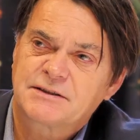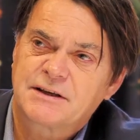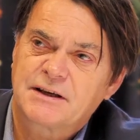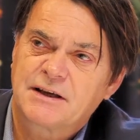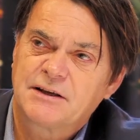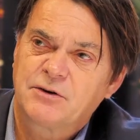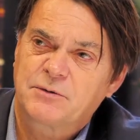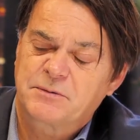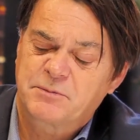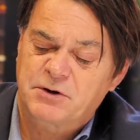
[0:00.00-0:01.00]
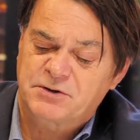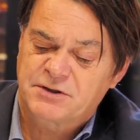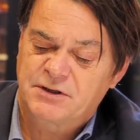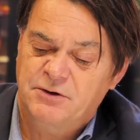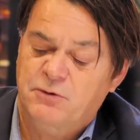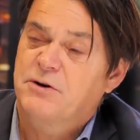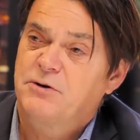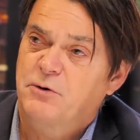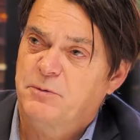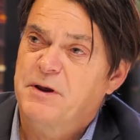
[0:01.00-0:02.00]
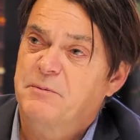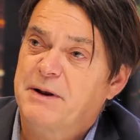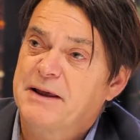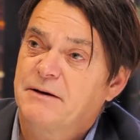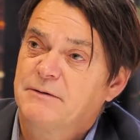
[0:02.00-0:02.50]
in Europe, because you're a European player?